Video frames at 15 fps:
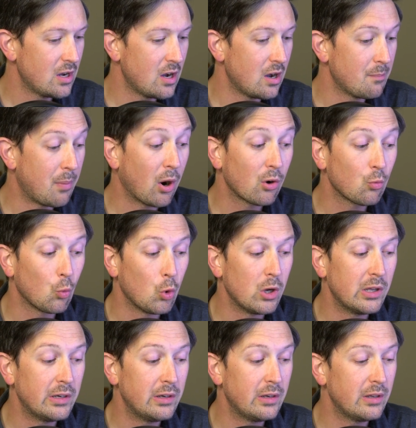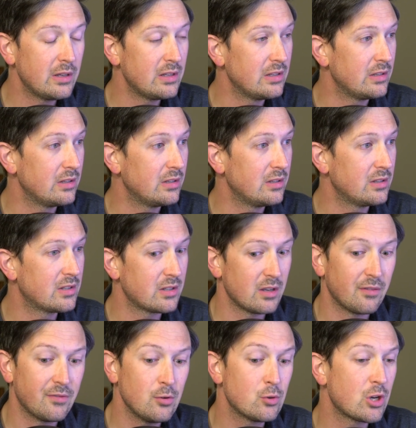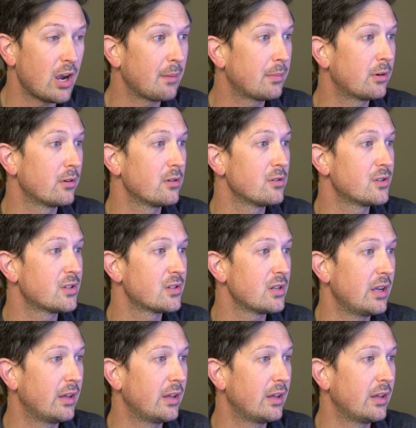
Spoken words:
Part 1 is a few chapters,